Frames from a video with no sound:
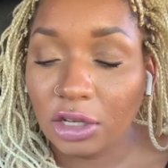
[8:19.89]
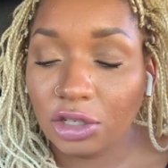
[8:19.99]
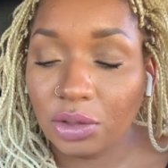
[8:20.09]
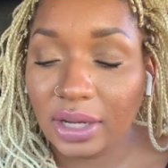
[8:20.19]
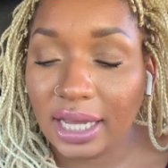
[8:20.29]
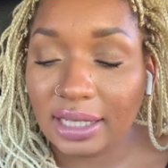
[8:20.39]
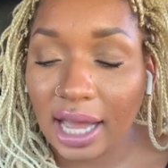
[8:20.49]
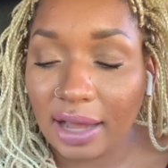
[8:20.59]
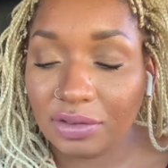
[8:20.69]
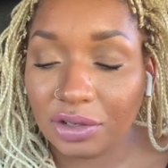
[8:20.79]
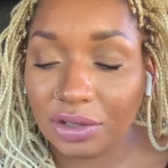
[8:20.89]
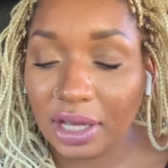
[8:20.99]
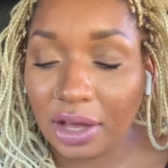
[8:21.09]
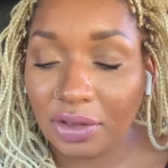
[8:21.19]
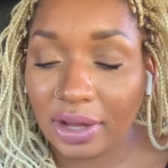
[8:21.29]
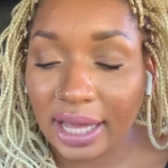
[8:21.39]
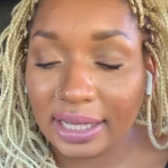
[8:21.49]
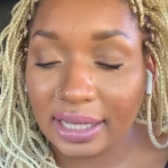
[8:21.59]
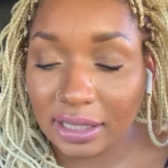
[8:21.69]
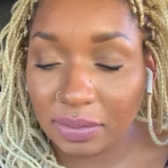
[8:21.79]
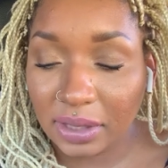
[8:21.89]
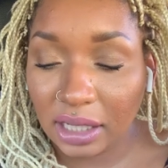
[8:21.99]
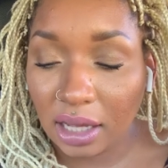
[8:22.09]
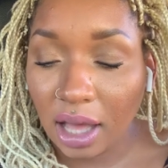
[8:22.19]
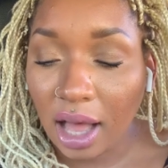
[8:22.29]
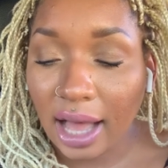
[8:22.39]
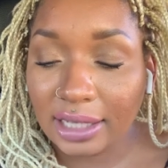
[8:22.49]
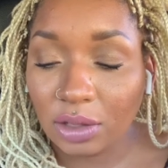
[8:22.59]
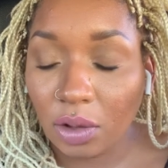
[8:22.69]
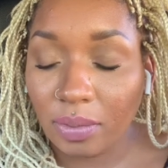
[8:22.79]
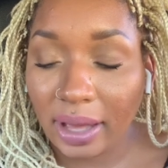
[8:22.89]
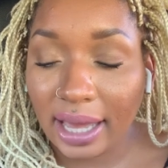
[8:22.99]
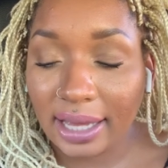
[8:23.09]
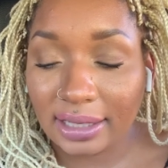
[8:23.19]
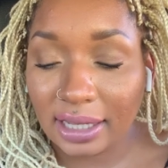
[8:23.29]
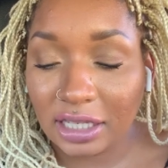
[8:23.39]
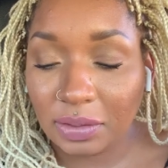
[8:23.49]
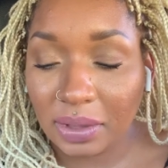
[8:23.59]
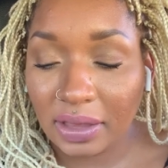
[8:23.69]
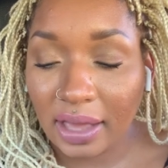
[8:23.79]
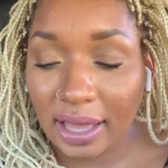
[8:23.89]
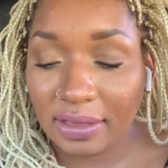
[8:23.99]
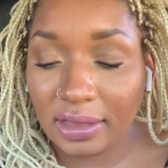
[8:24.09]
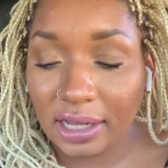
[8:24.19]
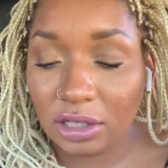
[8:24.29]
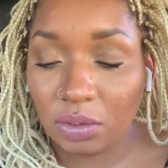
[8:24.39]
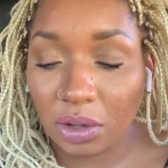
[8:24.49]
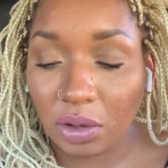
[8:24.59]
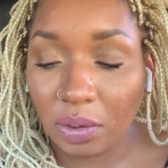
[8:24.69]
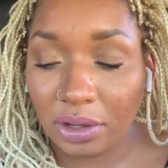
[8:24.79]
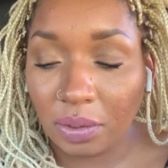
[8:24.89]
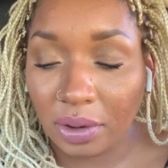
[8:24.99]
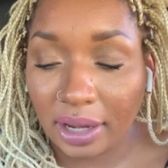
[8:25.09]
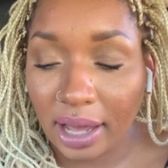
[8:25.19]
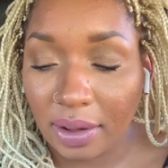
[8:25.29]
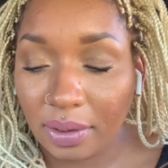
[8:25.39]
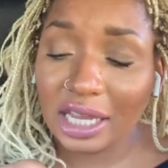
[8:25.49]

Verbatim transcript: Two days after the other guy kissed me, I told my ex-husband that things weren't going to work out.